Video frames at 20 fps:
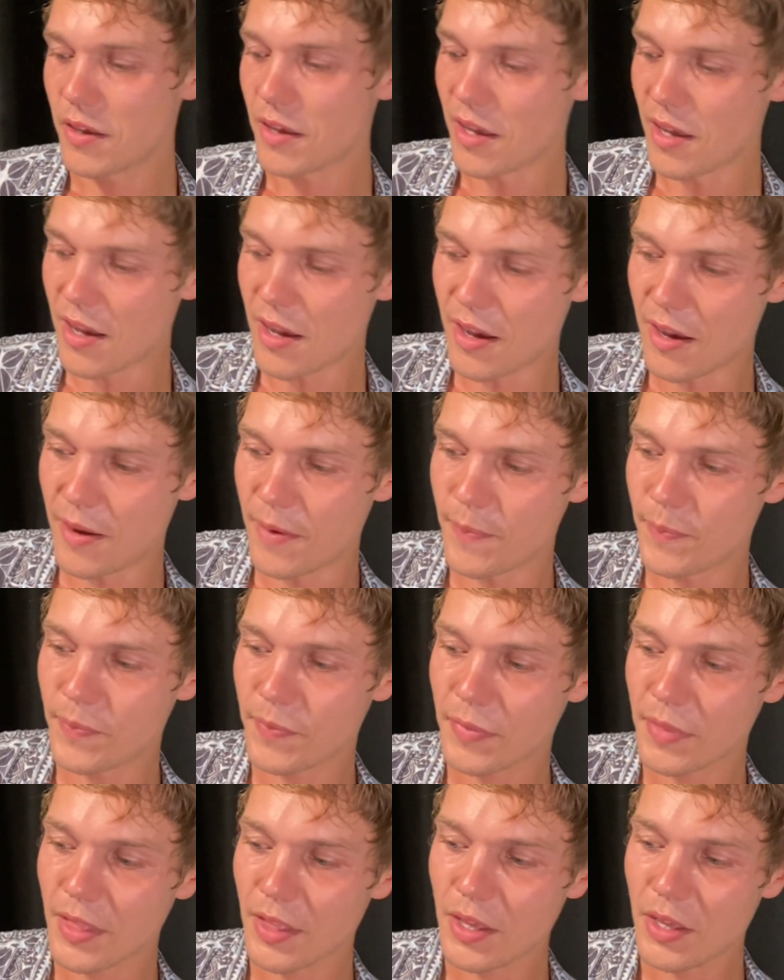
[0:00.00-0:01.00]

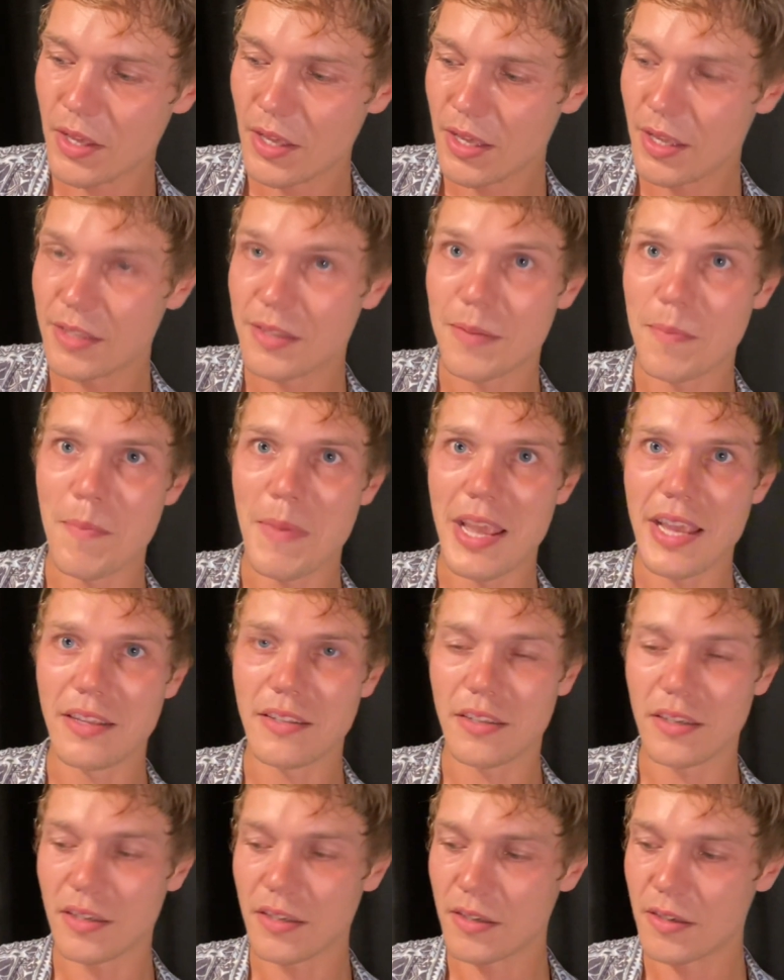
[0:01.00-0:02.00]
It's
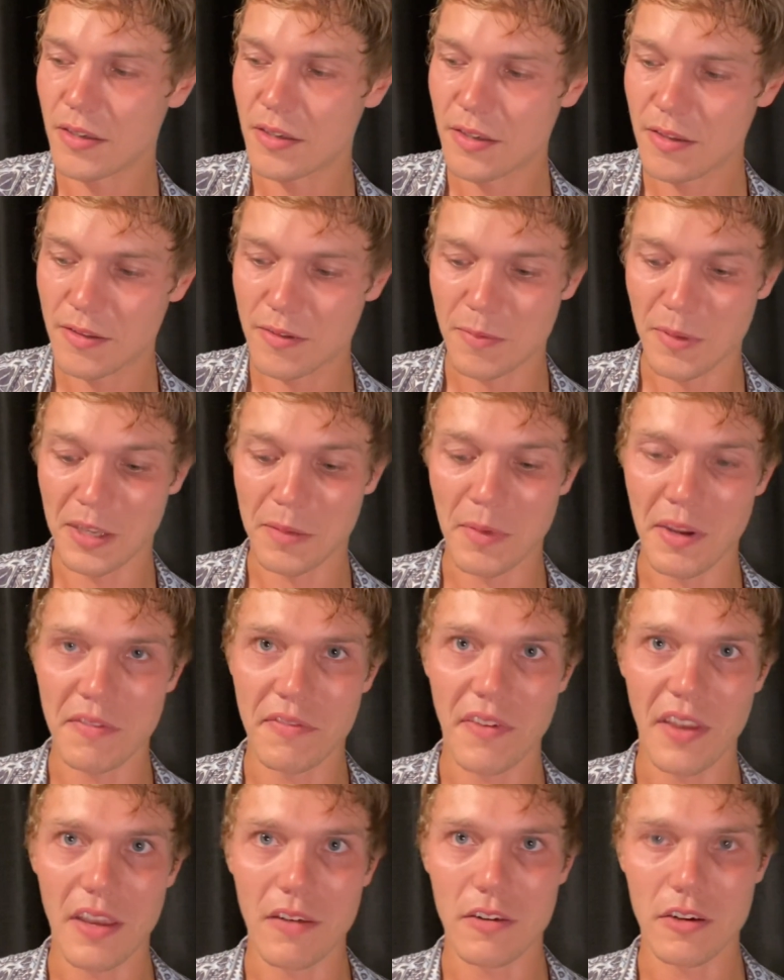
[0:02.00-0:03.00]
amazing. It's like my
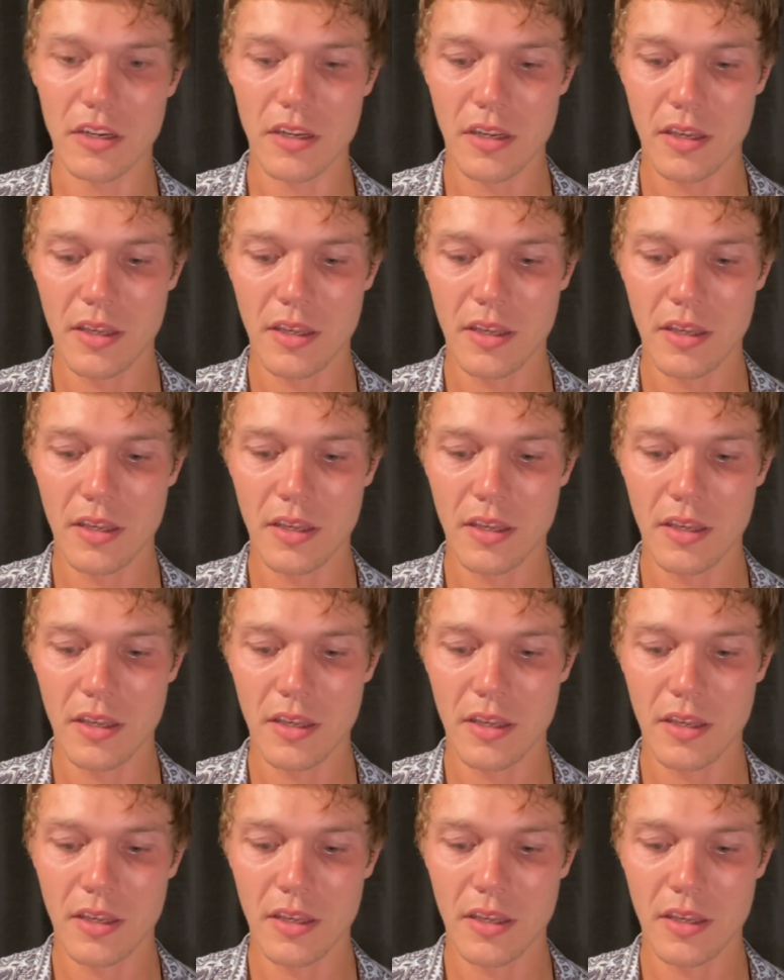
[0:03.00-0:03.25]
favorite.